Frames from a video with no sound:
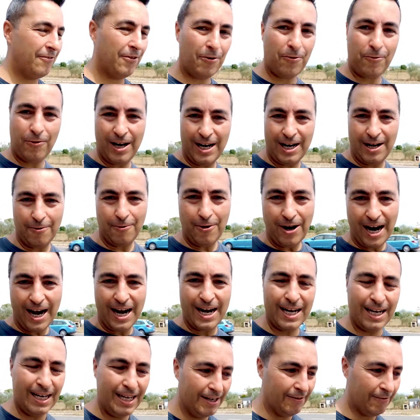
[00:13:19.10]
for quite a
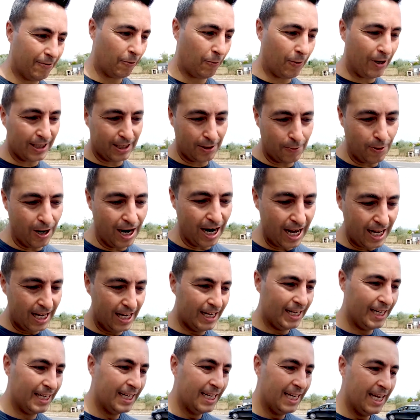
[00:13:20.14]
while for quite a while
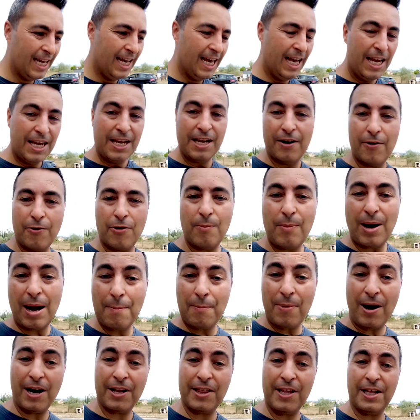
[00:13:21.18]

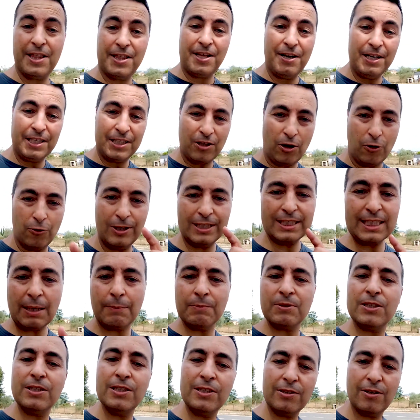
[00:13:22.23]
remember that there is always
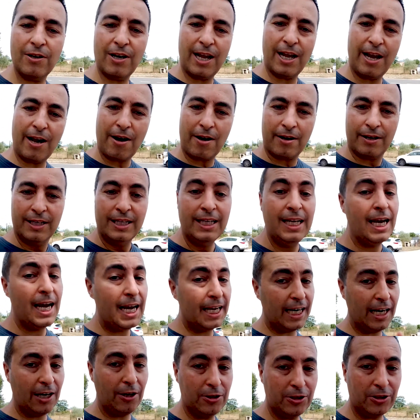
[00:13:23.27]
something to learn and
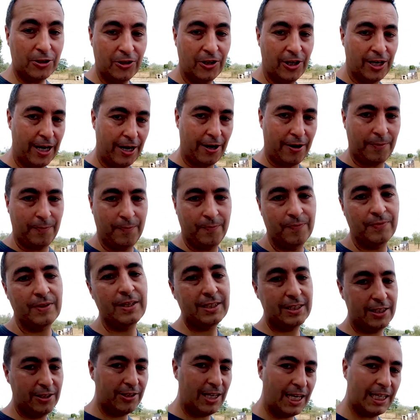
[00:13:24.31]
a lot to learn
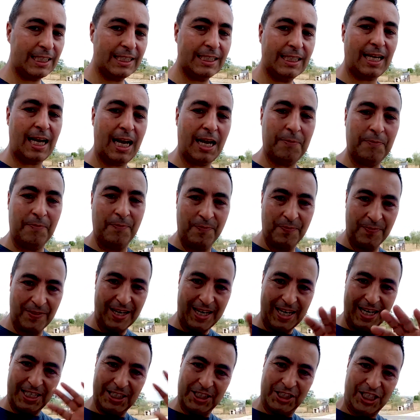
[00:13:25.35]
see you next time
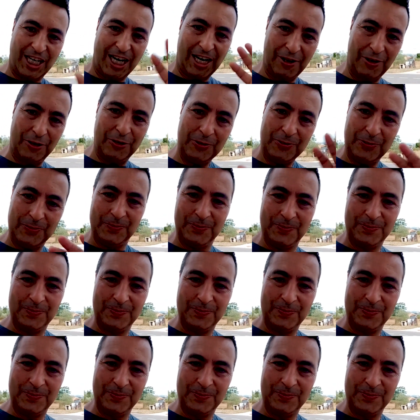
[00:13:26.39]
ciao